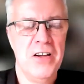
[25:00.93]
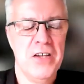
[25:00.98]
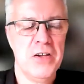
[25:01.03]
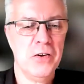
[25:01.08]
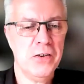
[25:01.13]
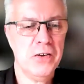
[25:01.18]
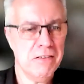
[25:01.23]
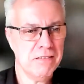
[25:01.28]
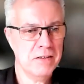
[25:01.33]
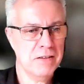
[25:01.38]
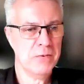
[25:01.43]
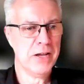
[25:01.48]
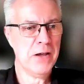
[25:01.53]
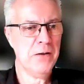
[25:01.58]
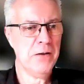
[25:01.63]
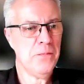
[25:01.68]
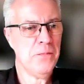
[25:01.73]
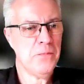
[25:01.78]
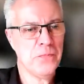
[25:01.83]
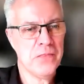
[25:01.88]
icon. There we
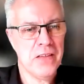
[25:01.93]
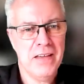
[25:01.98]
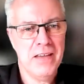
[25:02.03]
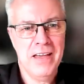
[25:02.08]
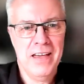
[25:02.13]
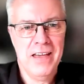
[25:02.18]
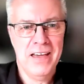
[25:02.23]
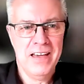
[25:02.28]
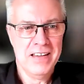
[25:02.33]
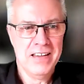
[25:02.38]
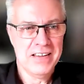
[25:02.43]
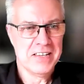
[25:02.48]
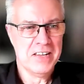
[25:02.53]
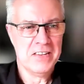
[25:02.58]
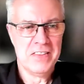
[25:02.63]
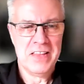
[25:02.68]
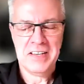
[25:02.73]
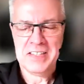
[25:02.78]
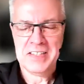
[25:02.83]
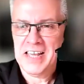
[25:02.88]
go.
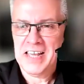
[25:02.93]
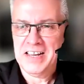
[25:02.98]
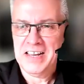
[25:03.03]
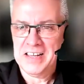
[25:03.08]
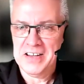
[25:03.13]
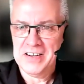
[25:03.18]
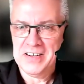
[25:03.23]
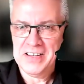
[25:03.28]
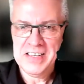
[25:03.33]
So thanks again,